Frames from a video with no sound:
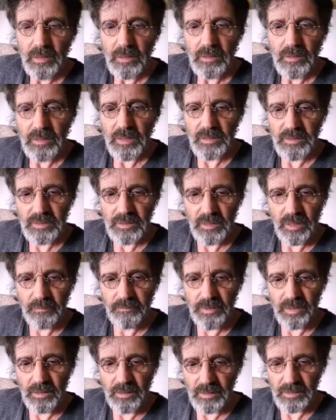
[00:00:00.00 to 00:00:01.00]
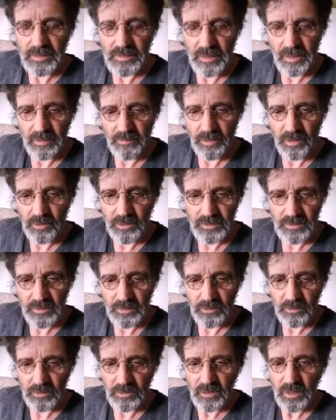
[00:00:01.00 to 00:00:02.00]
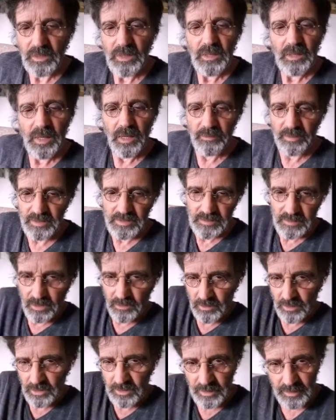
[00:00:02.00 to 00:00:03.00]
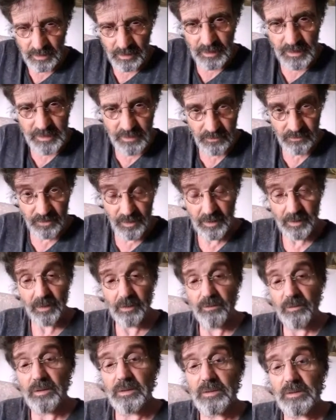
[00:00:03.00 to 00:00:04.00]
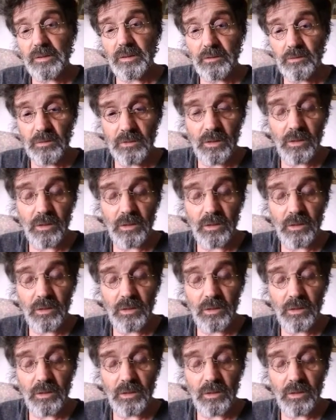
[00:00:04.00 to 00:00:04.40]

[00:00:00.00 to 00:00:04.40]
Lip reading: myself had done. But that is not so important.